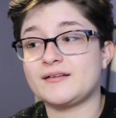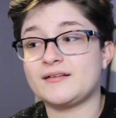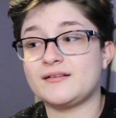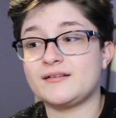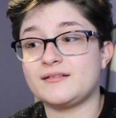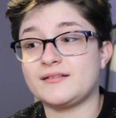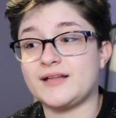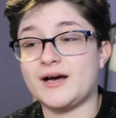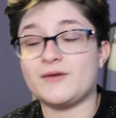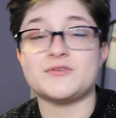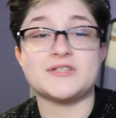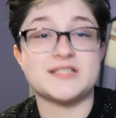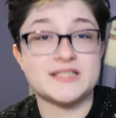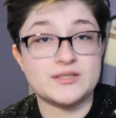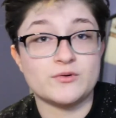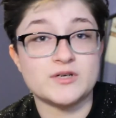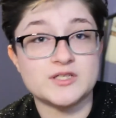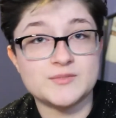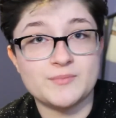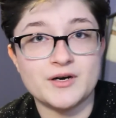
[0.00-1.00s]
That was the
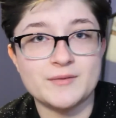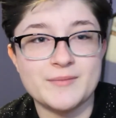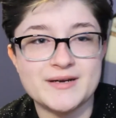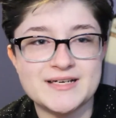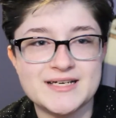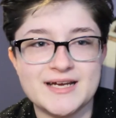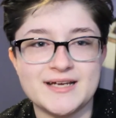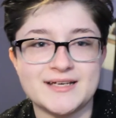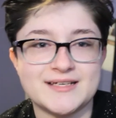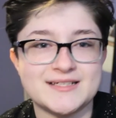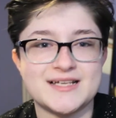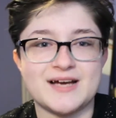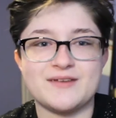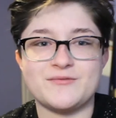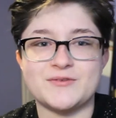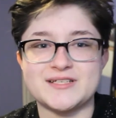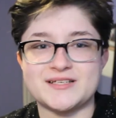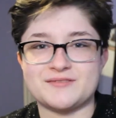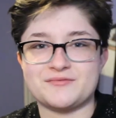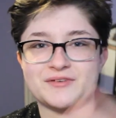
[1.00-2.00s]
worst part of my day, because that
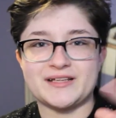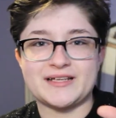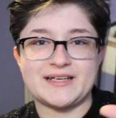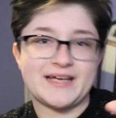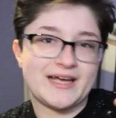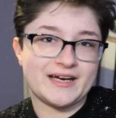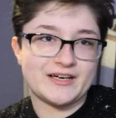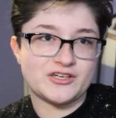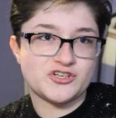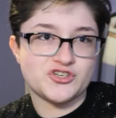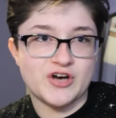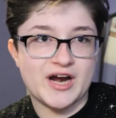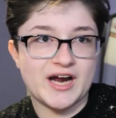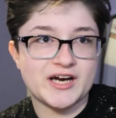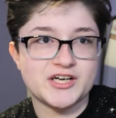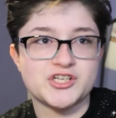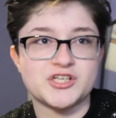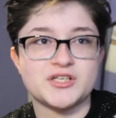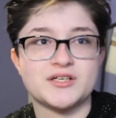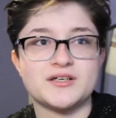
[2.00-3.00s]
wasn't really an
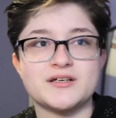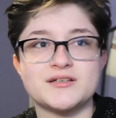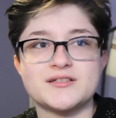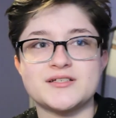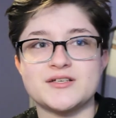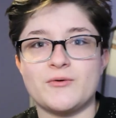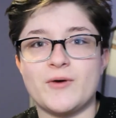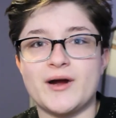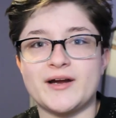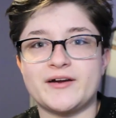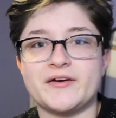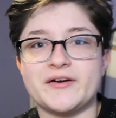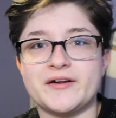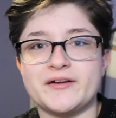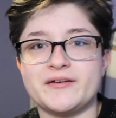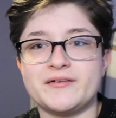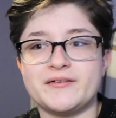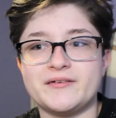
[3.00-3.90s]
attraction, so I couldn't